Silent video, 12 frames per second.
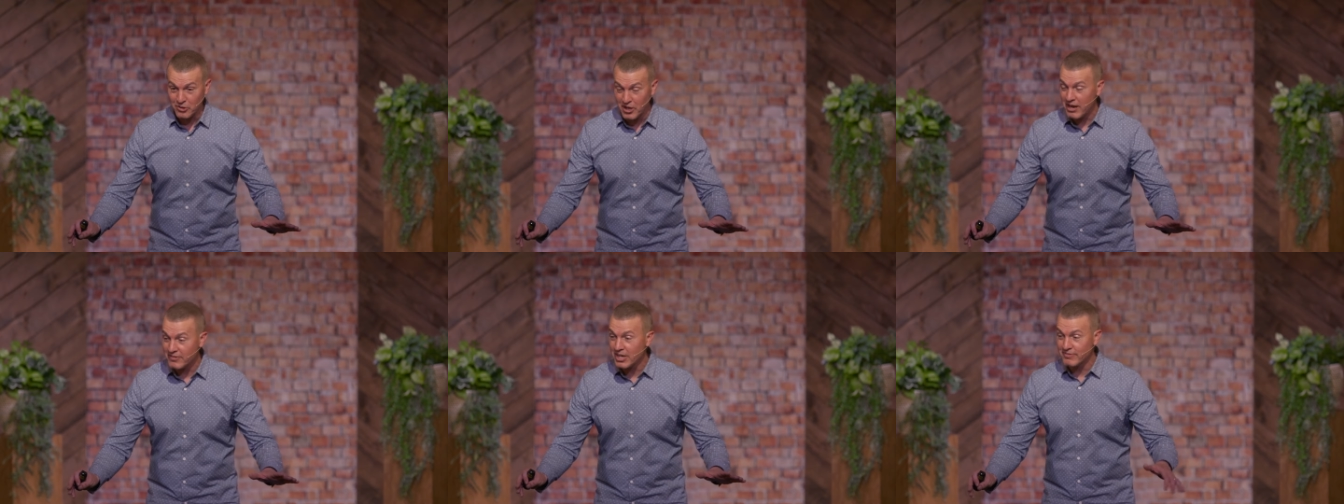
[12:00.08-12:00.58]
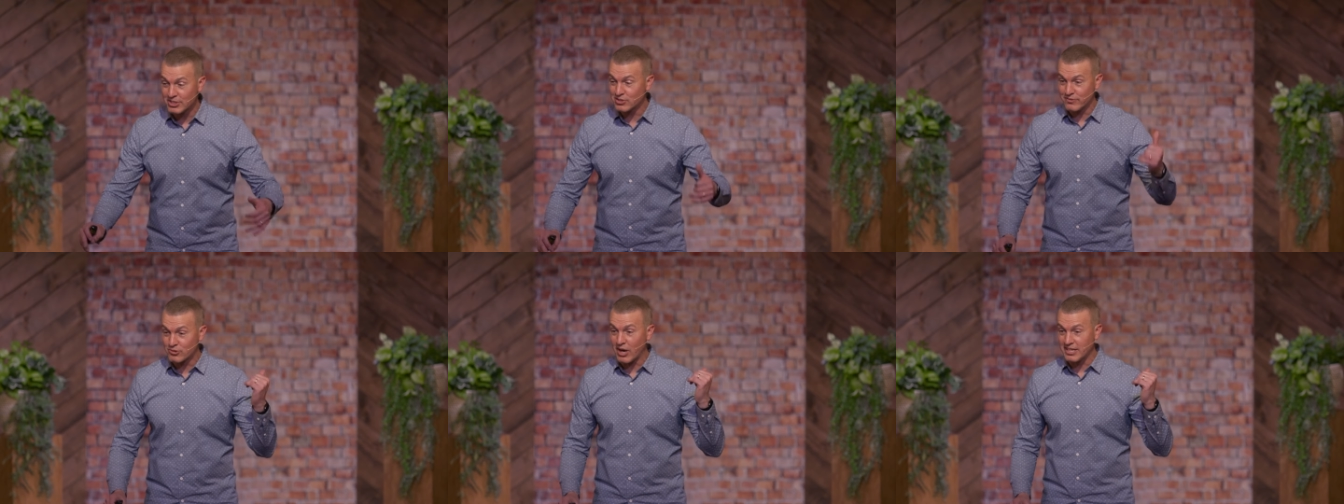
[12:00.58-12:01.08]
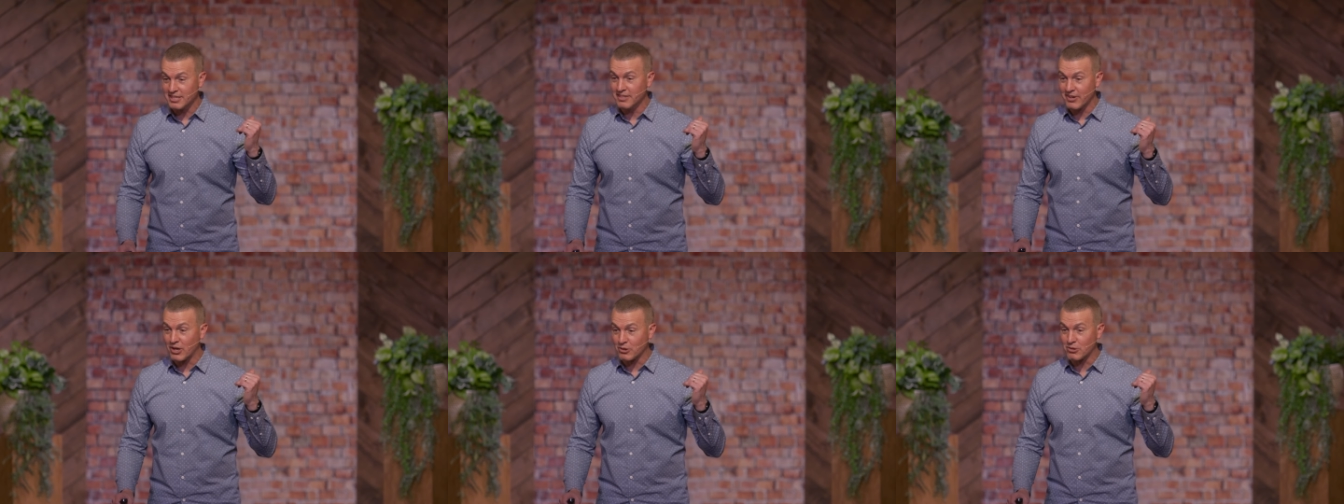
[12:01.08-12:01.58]
you. How many of us have tried to live
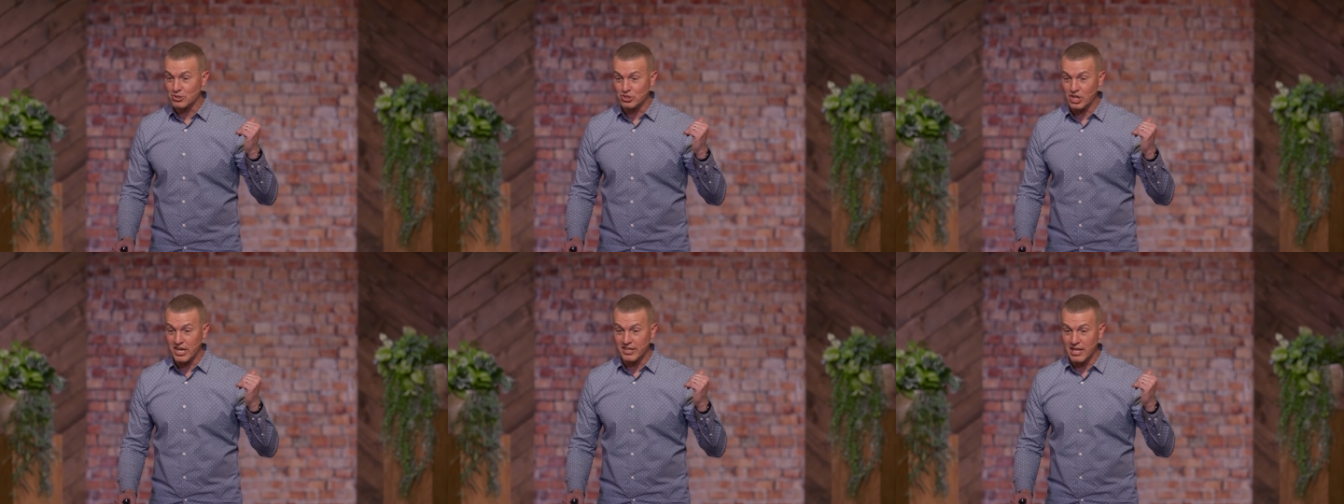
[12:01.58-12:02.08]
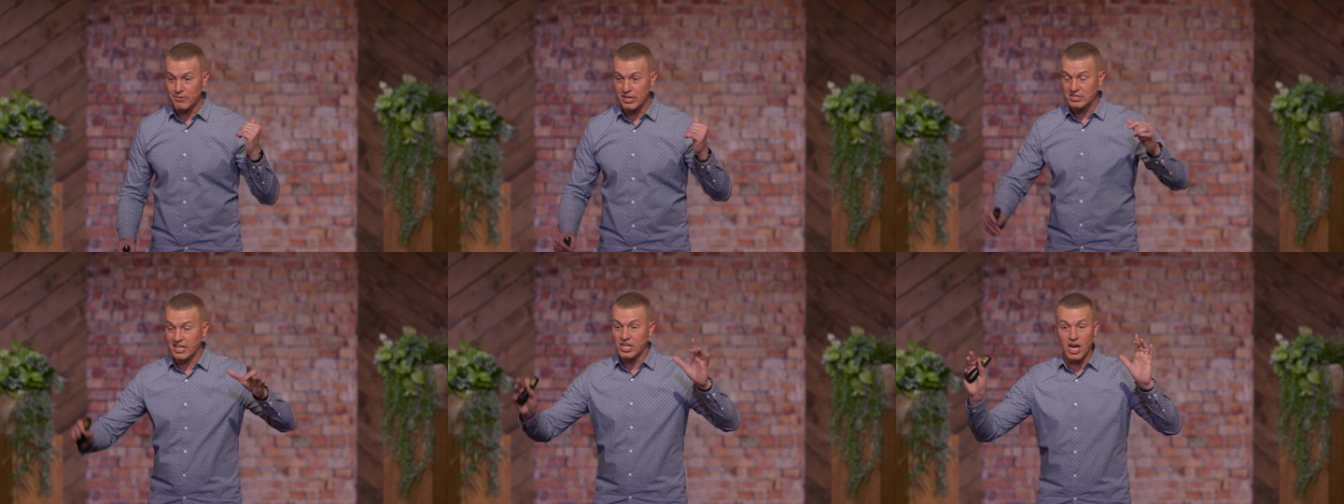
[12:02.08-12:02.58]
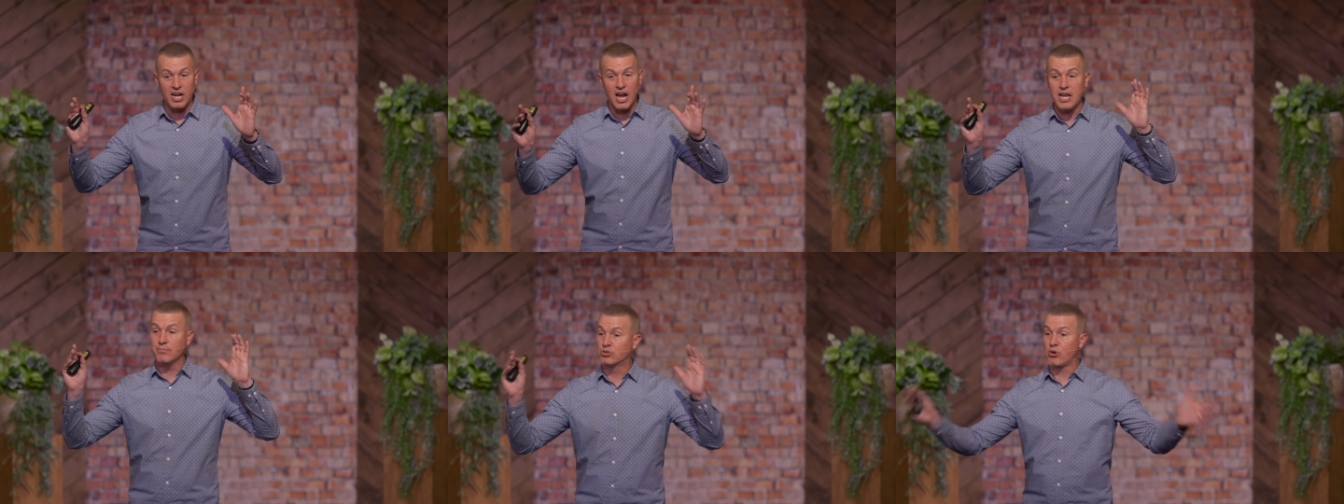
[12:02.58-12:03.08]
out our Christianity that way? It's like, God, I
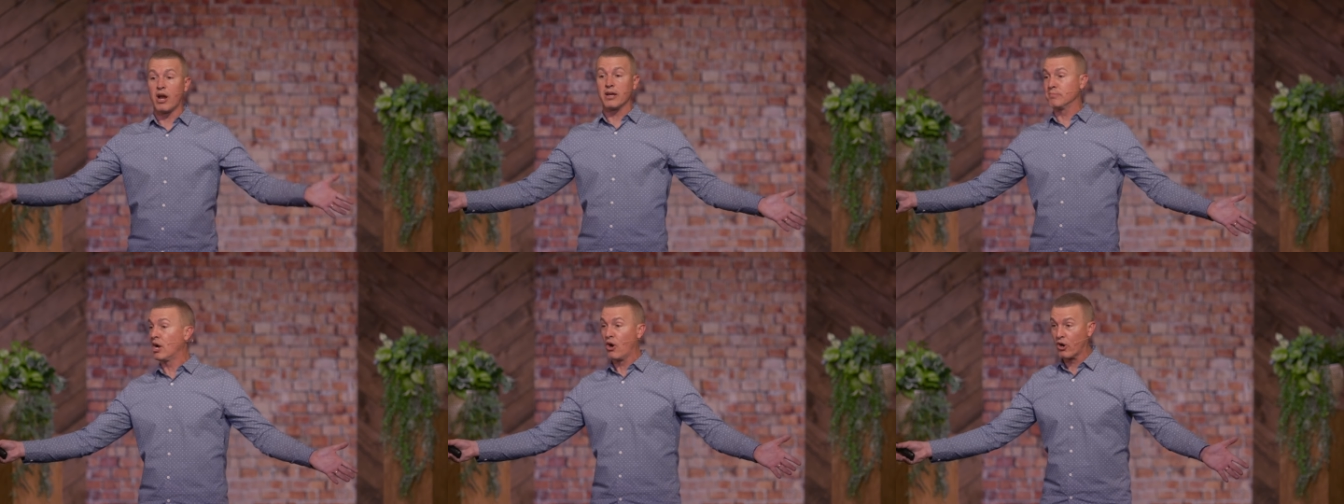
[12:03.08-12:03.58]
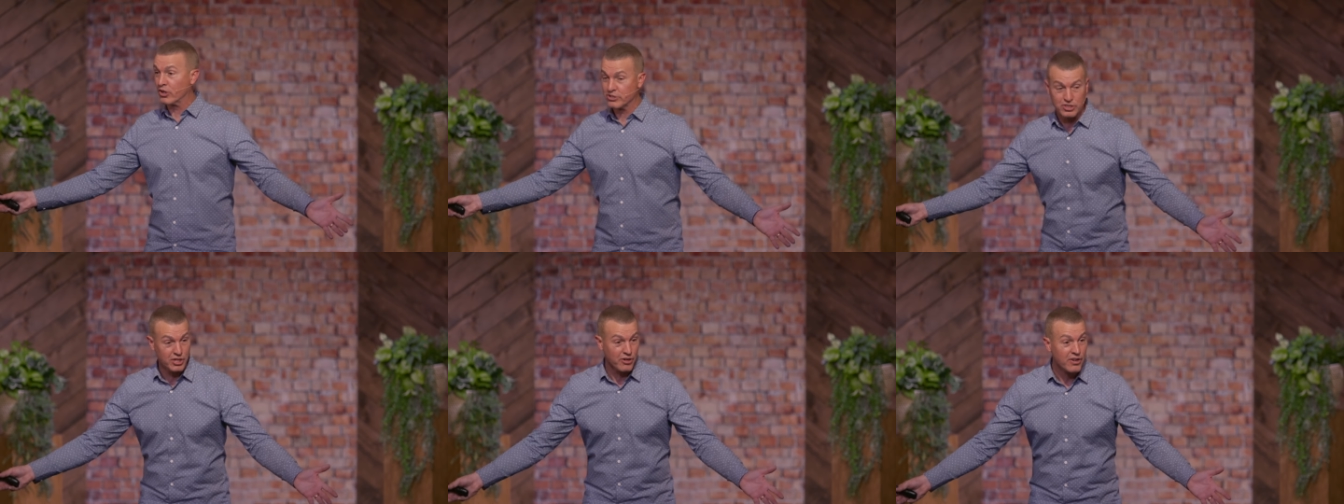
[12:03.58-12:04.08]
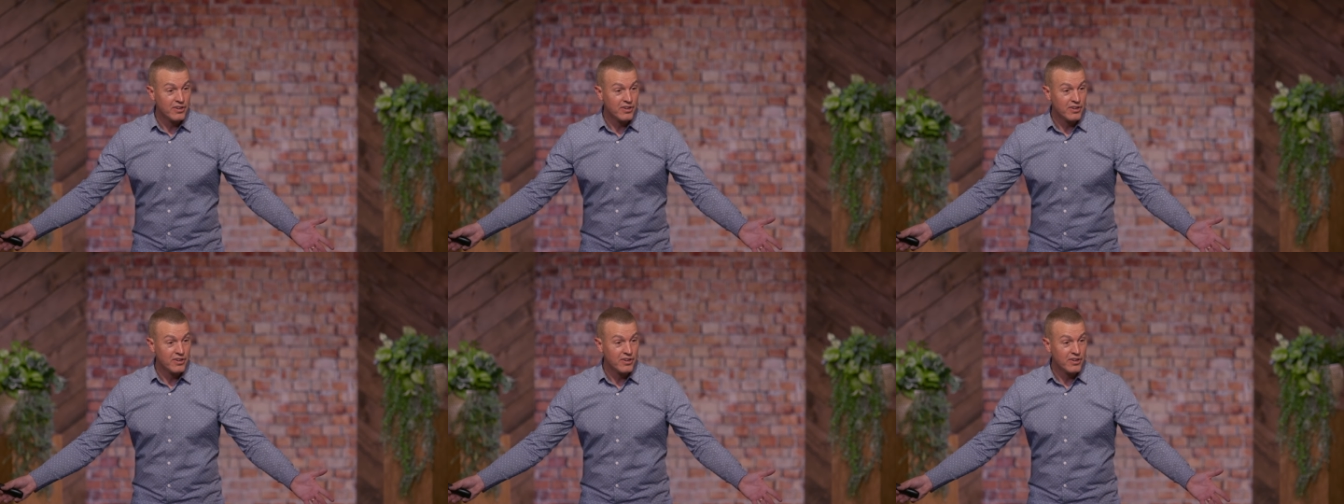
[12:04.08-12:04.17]
am trying my hardest here.